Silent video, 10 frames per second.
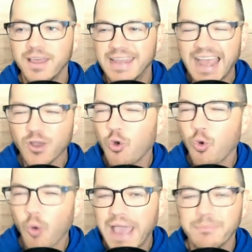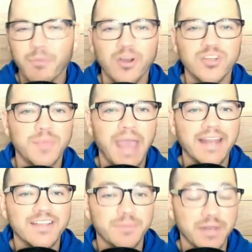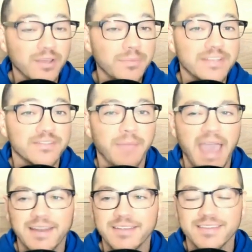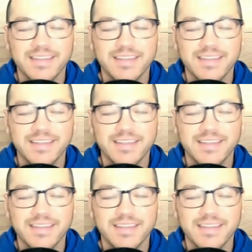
Not quite March Madness, but it could be some madness in